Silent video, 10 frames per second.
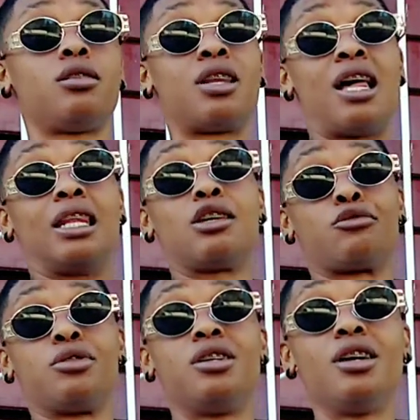well, not
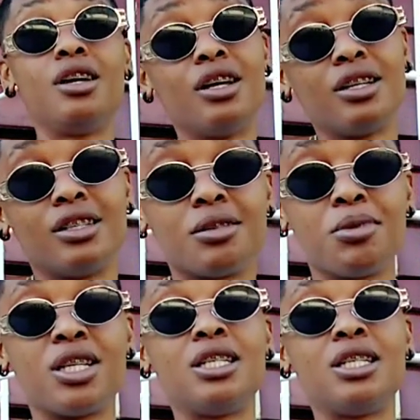little. Isn't me?